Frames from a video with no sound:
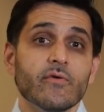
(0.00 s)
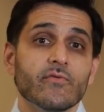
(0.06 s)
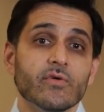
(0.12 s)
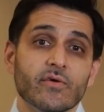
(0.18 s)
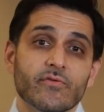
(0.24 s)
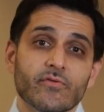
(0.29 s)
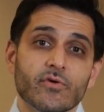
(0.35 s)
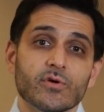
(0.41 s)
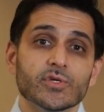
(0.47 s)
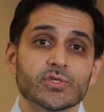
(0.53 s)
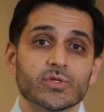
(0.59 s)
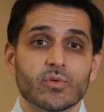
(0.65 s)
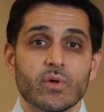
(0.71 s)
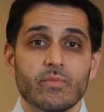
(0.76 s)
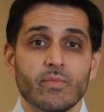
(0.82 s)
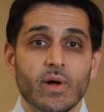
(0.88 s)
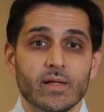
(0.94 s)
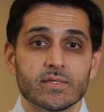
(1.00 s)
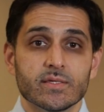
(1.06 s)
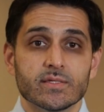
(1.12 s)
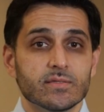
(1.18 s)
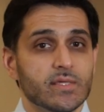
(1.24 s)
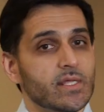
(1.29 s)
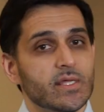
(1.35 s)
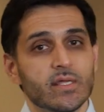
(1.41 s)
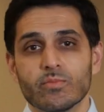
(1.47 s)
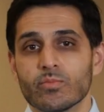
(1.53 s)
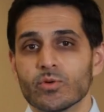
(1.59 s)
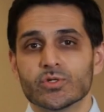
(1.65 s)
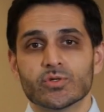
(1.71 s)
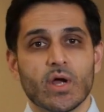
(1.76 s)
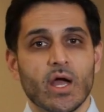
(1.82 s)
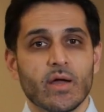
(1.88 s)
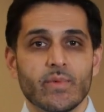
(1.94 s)
For the first three months, they didn't
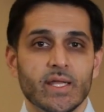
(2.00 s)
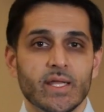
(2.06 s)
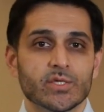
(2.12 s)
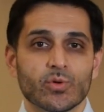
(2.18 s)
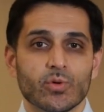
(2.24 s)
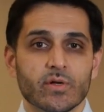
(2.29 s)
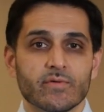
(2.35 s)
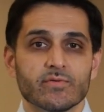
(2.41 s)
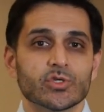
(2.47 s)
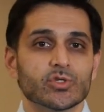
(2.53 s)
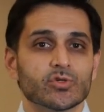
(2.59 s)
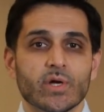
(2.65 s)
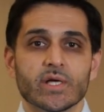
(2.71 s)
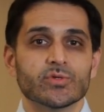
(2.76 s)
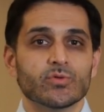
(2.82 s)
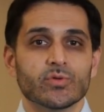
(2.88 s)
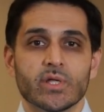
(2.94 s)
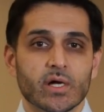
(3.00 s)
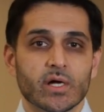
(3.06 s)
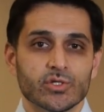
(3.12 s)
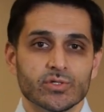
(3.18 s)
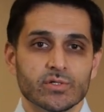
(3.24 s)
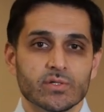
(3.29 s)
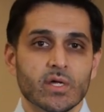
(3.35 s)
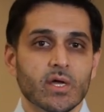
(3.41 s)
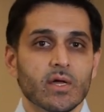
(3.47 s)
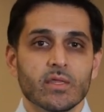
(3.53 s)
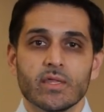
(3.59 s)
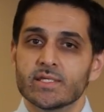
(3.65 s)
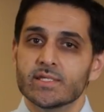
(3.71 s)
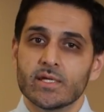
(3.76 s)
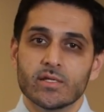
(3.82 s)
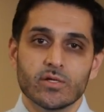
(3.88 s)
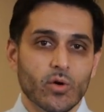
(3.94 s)
prescribe any sort of stress reduction.
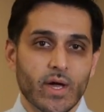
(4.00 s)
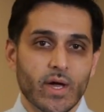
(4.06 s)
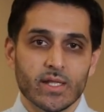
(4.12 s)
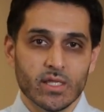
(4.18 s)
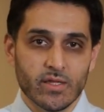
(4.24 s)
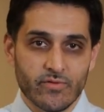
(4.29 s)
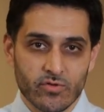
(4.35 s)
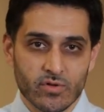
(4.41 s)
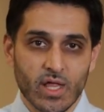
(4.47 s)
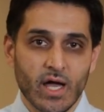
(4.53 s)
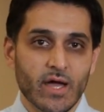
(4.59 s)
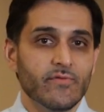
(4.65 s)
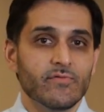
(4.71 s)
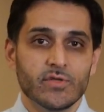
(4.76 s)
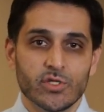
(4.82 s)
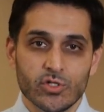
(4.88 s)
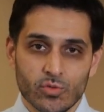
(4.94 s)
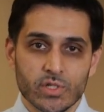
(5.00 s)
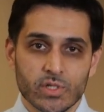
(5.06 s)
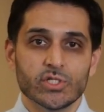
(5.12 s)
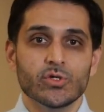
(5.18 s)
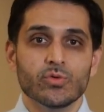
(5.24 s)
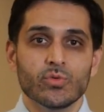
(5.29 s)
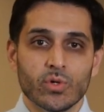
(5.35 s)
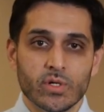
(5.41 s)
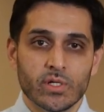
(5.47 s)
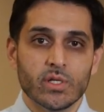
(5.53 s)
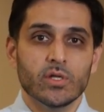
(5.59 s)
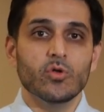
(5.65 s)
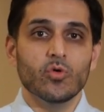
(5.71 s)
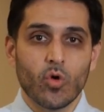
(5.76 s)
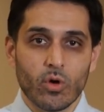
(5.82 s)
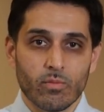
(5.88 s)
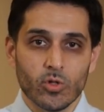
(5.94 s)
They said, go ahead and live your life, do what you would
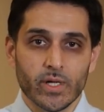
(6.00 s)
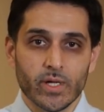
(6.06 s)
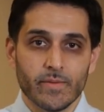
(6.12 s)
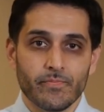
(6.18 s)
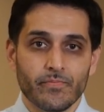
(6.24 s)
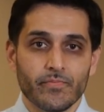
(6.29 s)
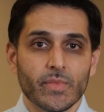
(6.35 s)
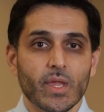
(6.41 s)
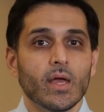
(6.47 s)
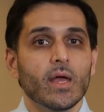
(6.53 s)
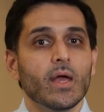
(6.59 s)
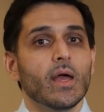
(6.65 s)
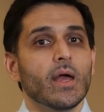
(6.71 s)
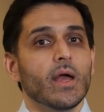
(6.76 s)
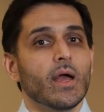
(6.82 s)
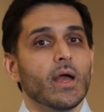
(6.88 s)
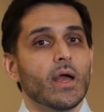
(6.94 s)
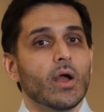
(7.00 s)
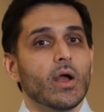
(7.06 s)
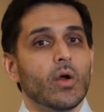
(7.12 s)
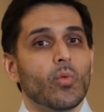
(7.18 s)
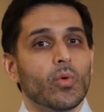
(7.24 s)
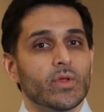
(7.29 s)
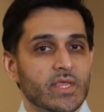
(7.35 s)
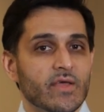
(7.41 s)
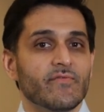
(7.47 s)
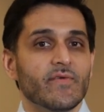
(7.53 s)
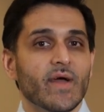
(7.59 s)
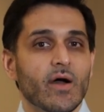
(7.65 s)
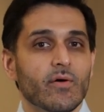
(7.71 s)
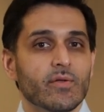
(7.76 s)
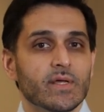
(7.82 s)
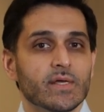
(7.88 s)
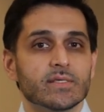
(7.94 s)
normally. What they
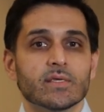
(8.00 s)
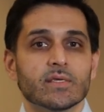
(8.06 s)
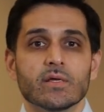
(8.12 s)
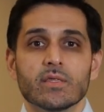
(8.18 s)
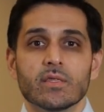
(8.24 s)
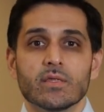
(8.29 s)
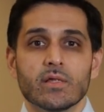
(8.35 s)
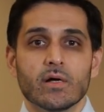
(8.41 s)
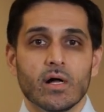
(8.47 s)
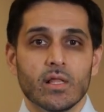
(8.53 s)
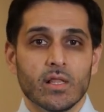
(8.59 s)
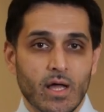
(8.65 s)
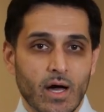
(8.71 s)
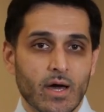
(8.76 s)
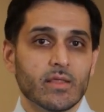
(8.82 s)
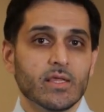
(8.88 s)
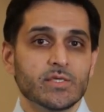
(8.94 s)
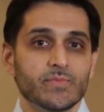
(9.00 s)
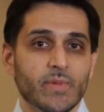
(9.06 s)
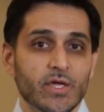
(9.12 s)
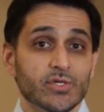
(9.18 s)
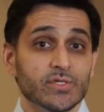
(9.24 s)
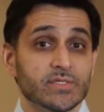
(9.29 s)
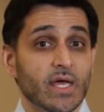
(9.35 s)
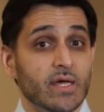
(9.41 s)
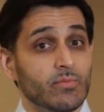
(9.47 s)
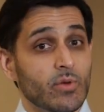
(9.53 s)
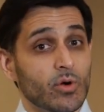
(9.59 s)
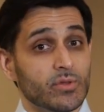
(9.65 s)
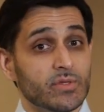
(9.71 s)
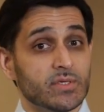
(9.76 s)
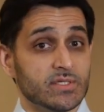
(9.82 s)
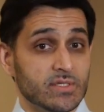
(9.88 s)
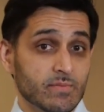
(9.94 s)
found is a lot of these patients had
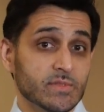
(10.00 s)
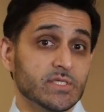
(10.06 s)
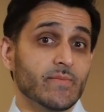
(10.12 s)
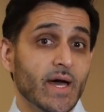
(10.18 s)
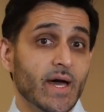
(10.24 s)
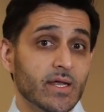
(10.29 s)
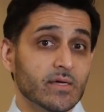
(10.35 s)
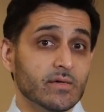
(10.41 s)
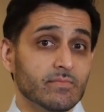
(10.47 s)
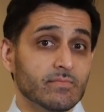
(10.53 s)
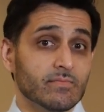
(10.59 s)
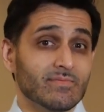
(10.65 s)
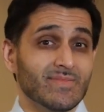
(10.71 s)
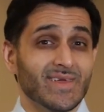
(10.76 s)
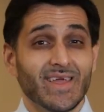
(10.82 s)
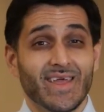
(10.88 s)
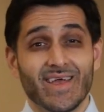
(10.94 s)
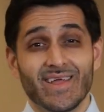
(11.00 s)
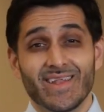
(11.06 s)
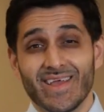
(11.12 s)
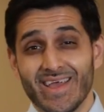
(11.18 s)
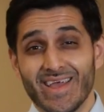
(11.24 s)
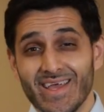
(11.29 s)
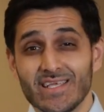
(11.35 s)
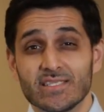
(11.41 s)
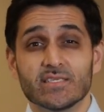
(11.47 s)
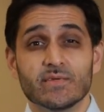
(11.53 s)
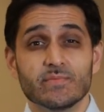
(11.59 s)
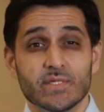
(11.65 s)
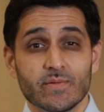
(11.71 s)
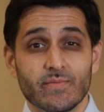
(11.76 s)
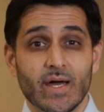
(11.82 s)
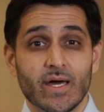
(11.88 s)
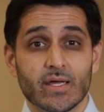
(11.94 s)
both symptomatic and
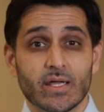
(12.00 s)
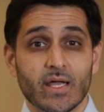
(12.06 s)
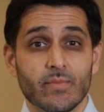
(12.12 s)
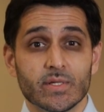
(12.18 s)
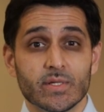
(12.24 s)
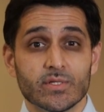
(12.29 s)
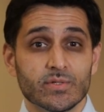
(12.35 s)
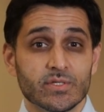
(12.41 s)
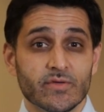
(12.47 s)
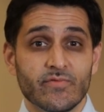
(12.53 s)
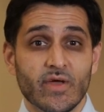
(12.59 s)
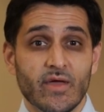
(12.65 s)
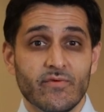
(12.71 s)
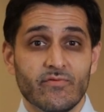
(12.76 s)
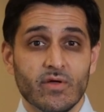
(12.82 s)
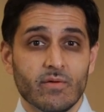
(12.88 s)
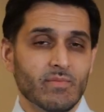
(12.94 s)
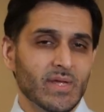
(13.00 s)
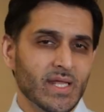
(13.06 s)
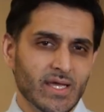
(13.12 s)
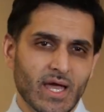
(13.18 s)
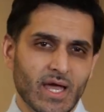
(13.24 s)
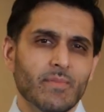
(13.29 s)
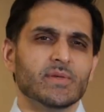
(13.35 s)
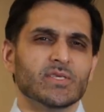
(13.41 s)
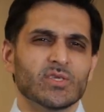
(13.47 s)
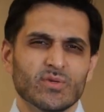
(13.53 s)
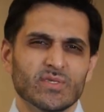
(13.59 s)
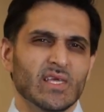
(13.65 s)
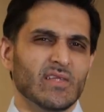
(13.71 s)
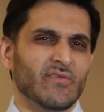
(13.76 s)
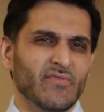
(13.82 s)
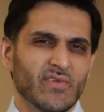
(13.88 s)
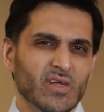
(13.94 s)
asymptomatic episodes of AFib, meaning episodes
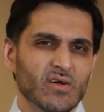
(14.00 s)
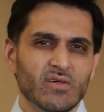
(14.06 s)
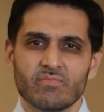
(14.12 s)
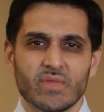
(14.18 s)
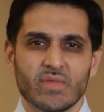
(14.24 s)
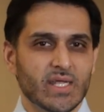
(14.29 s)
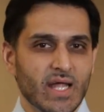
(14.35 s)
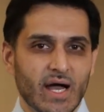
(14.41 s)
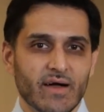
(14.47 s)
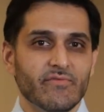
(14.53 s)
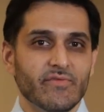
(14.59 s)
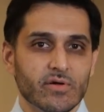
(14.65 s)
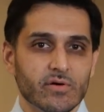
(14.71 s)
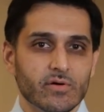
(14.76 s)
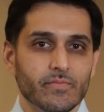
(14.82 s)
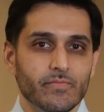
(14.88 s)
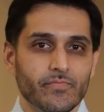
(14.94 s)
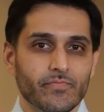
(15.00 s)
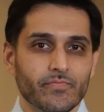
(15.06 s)
they'd feel and not feel.